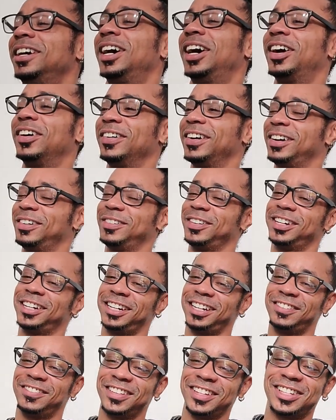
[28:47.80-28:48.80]
All right, we're
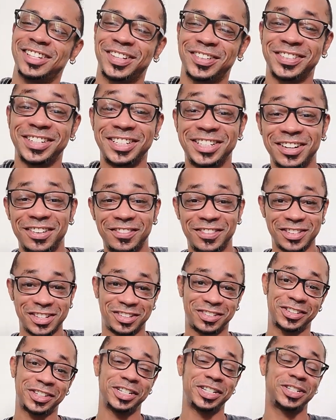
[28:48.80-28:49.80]
going to give this three shuffles
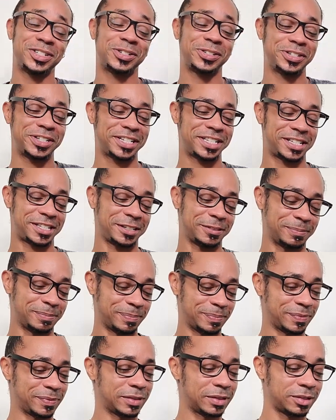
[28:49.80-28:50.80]
for you, Taurus.
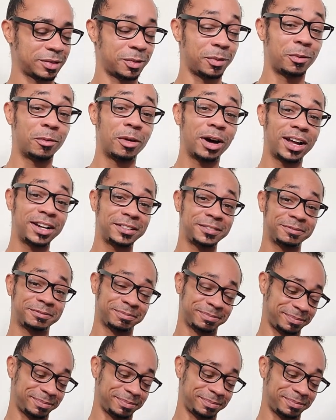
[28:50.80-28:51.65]
One.